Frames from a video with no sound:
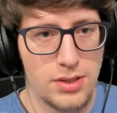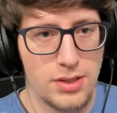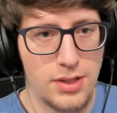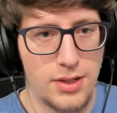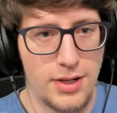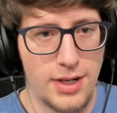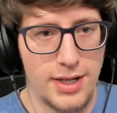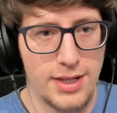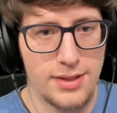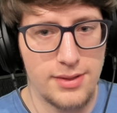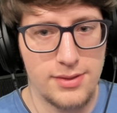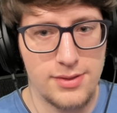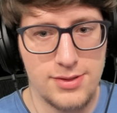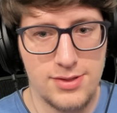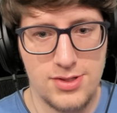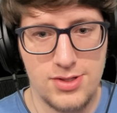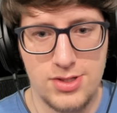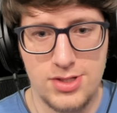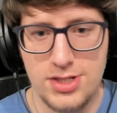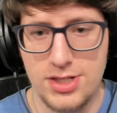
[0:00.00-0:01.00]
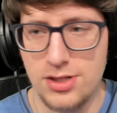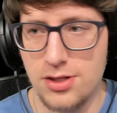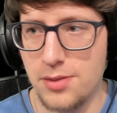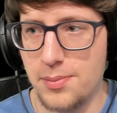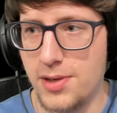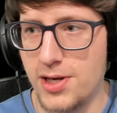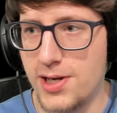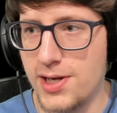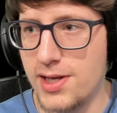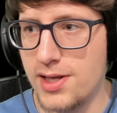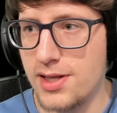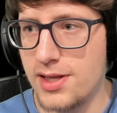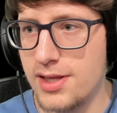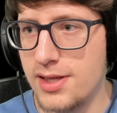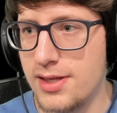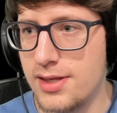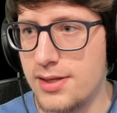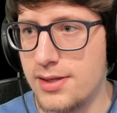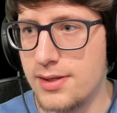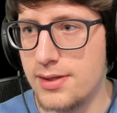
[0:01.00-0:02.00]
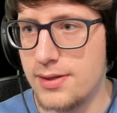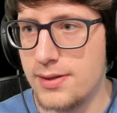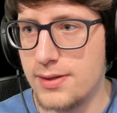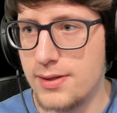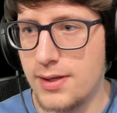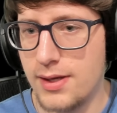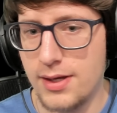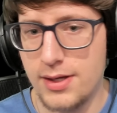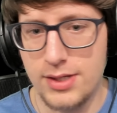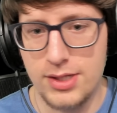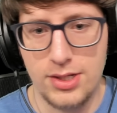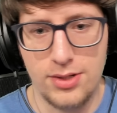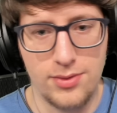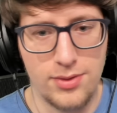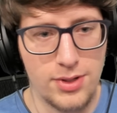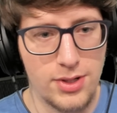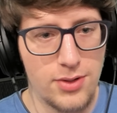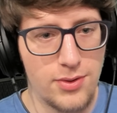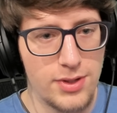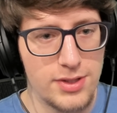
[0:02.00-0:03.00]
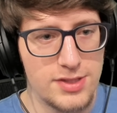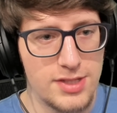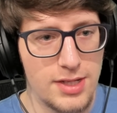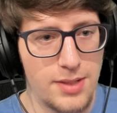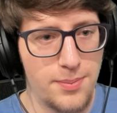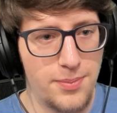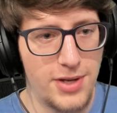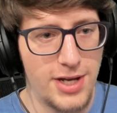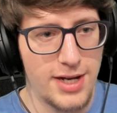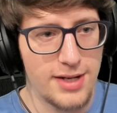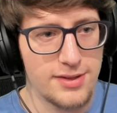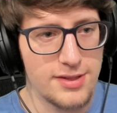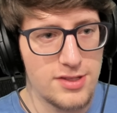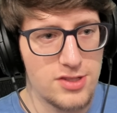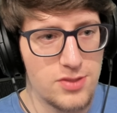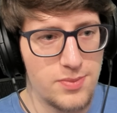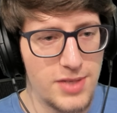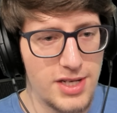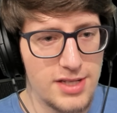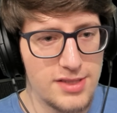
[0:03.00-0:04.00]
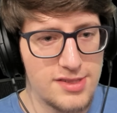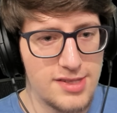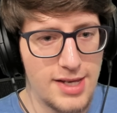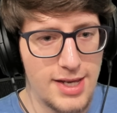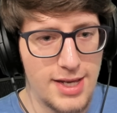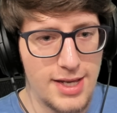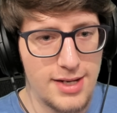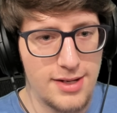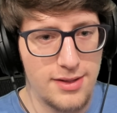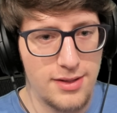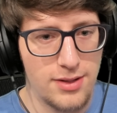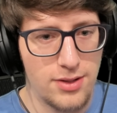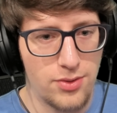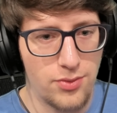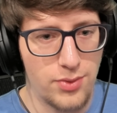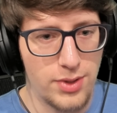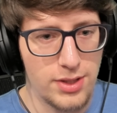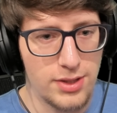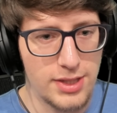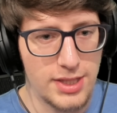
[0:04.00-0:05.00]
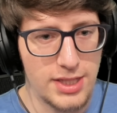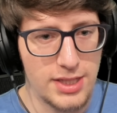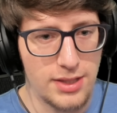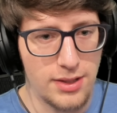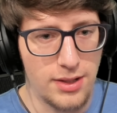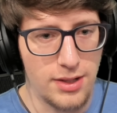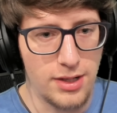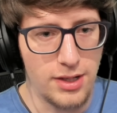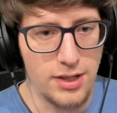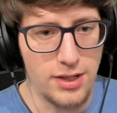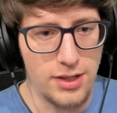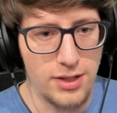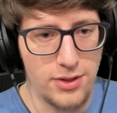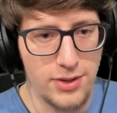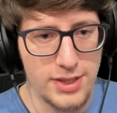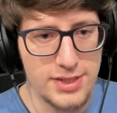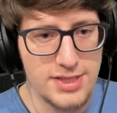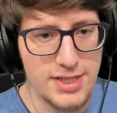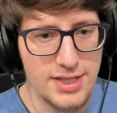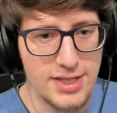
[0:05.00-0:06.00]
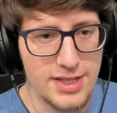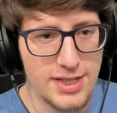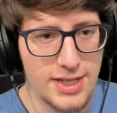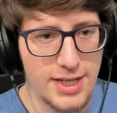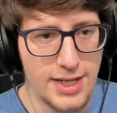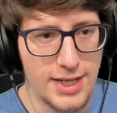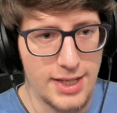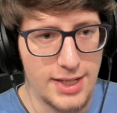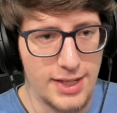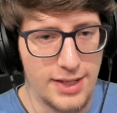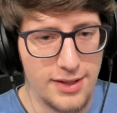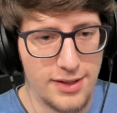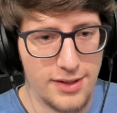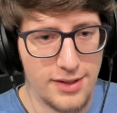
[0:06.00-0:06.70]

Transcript: Alright, Steel Ball. You are going to impact this man's head. Will he- Oh, I did it again.